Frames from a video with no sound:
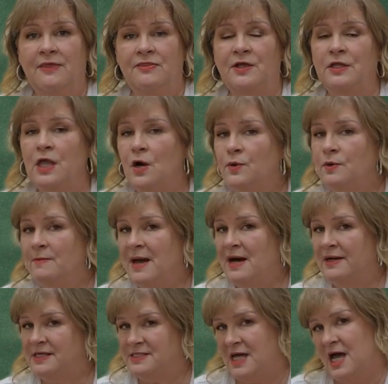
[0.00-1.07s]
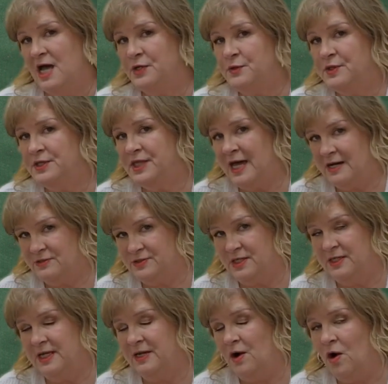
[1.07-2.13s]
The loan amount is
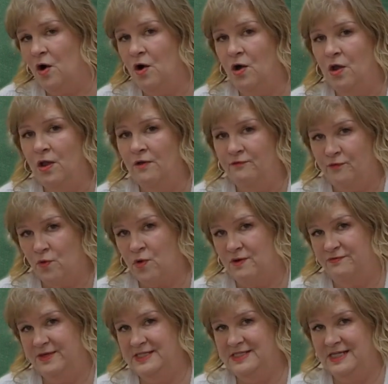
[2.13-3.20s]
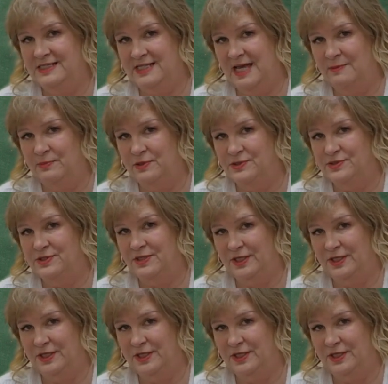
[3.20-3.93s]
$100,000 in all four of these examples.